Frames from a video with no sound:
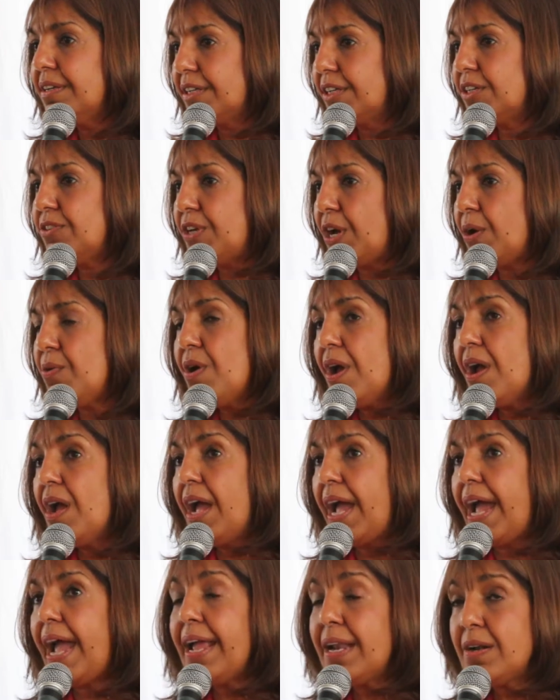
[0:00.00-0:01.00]

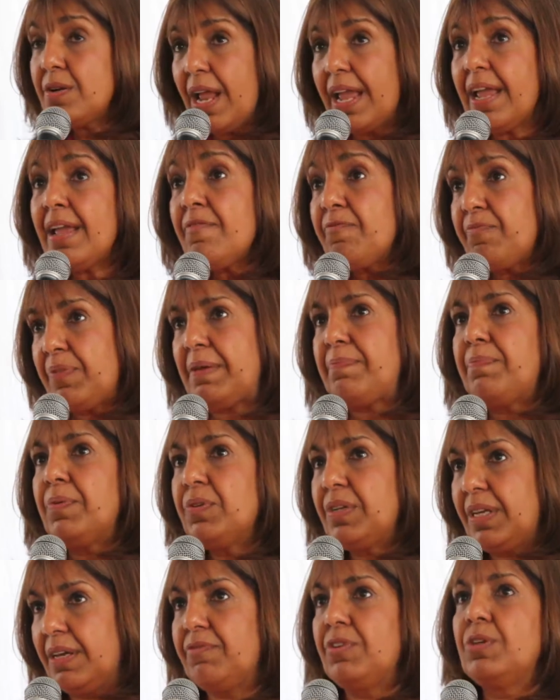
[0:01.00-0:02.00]
And if
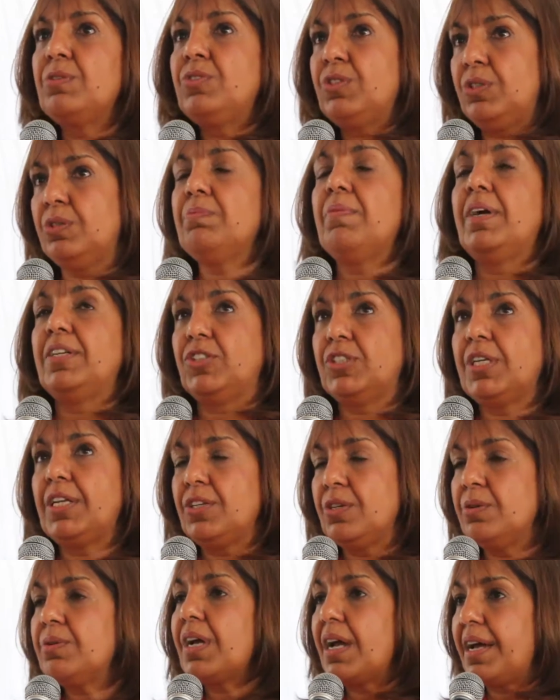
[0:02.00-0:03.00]
people give you too much
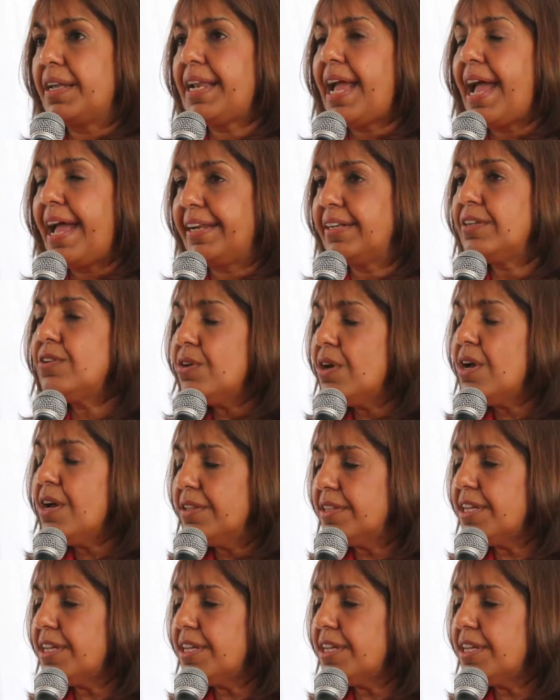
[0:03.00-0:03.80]
that you can't handle,